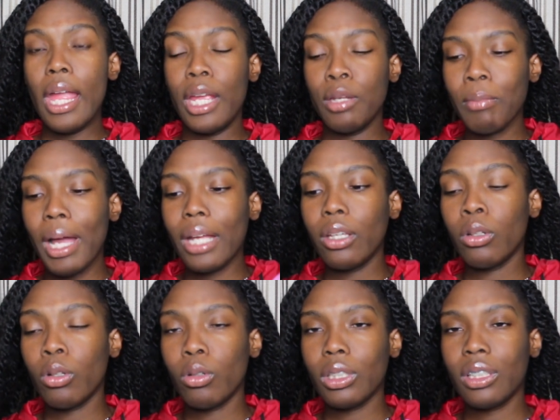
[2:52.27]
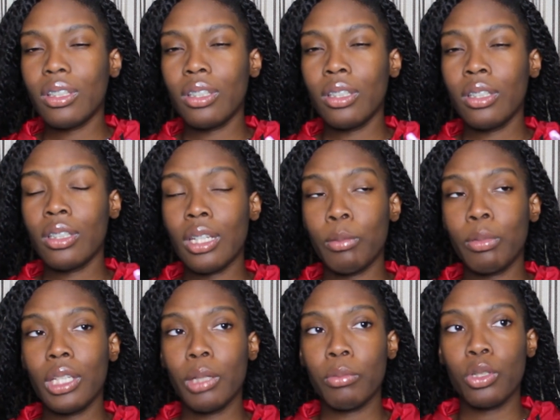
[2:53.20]
in my lonely season, I
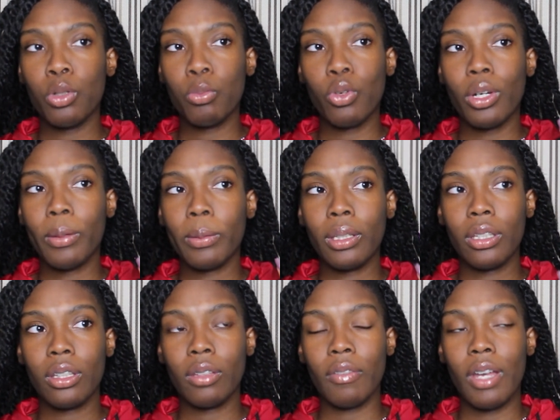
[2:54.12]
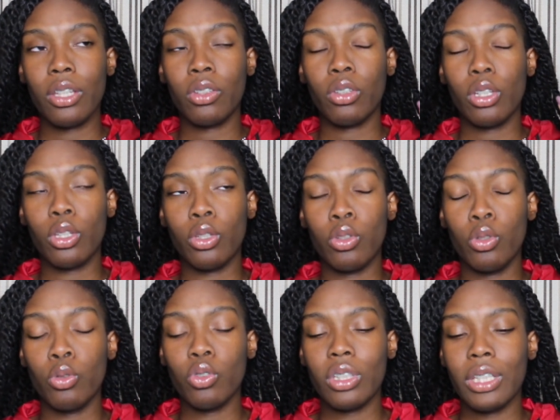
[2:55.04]
became a little more obsessive. I started
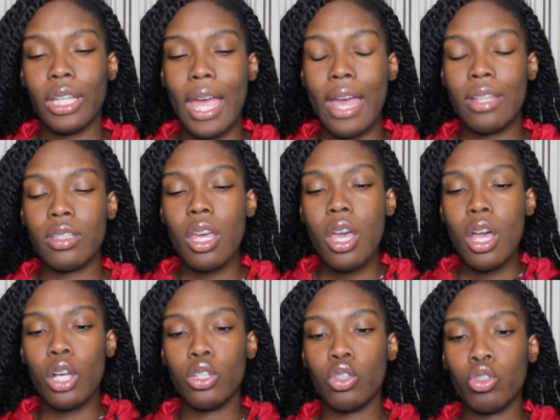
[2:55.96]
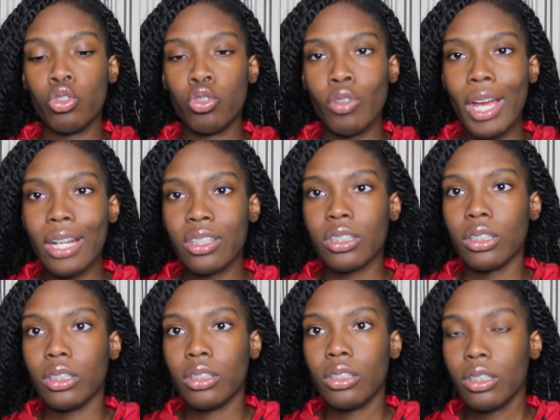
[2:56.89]
using it as a
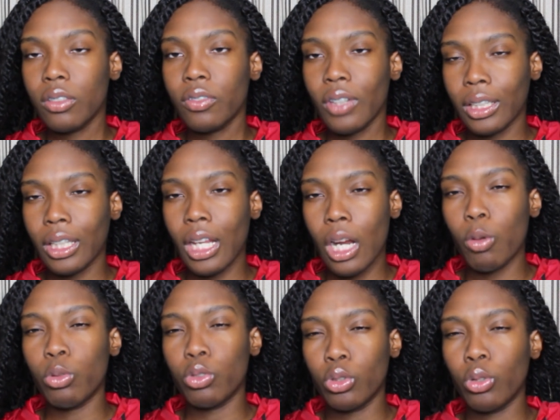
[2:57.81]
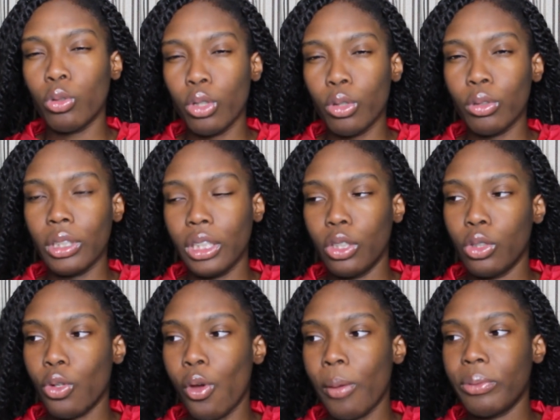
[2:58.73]
distraction to the fact that I was so lonely,
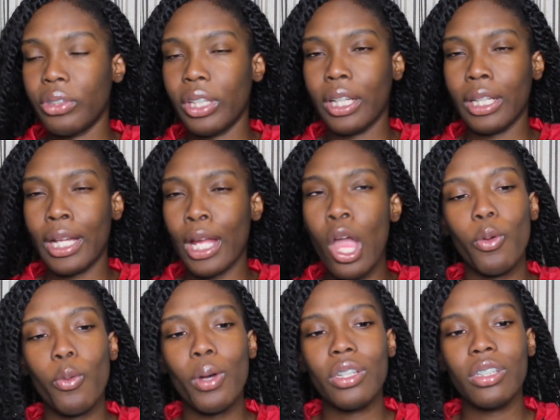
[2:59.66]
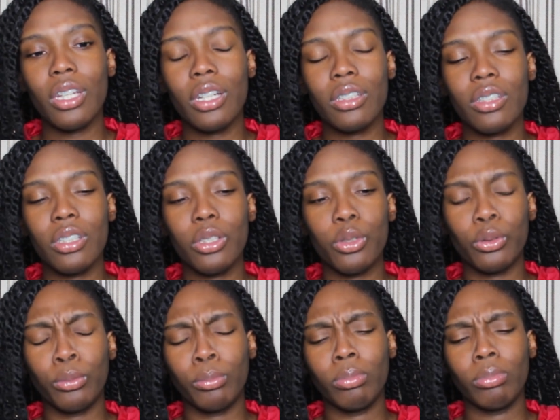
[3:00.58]
you know what I'm saying? Like, it wasn't until